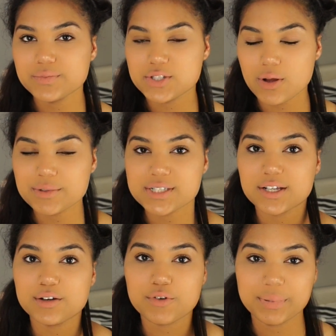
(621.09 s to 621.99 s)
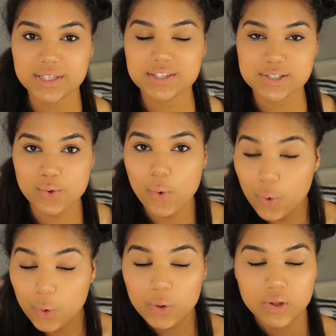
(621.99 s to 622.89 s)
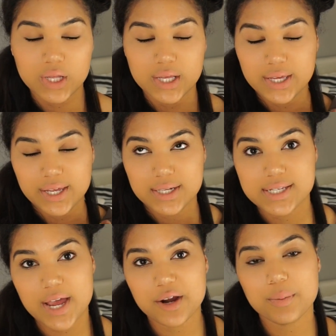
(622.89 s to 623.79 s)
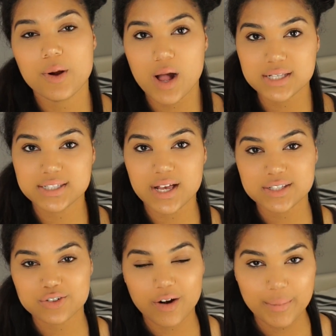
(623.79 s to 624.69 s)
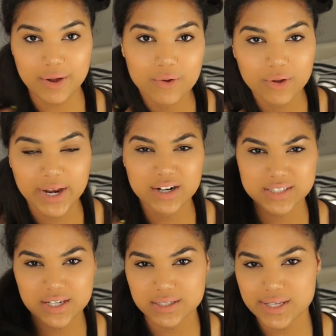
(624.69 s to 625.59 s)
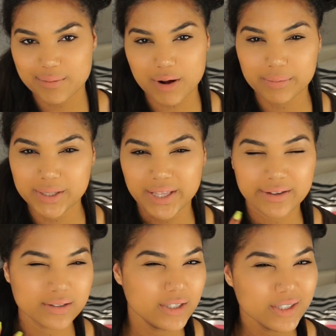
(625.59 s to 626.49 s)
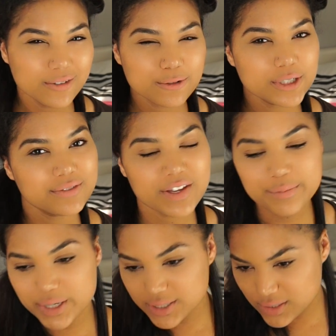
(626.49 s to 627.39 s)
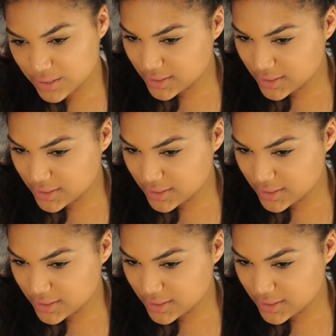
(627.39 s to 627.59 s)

So I'm just going to repeat this whole entire process throughout my whole hair. It's going to take probably like 45 minutes or